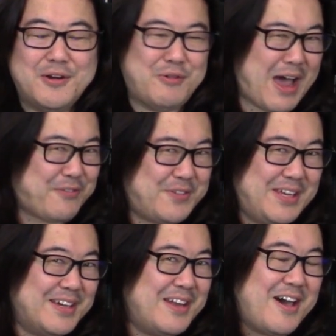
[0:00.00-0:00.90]

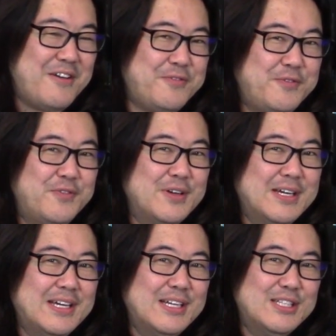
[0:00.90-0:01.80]
crafty enough
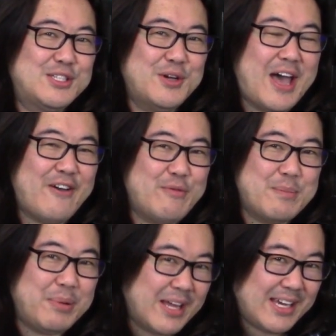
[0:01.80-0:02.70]
to have
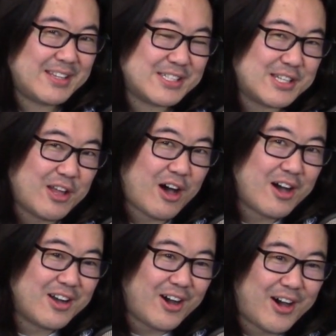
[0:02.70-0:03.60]
been playing this
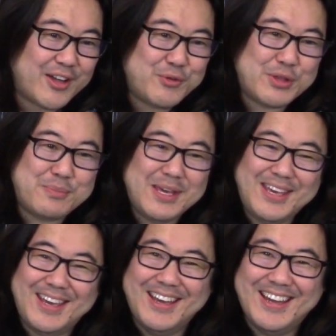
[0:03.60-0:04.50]
long con with
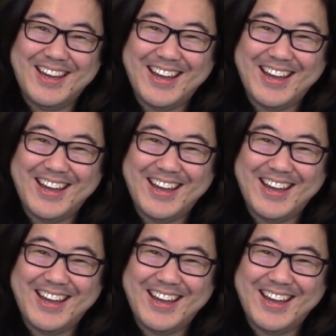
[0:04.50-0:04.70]
me.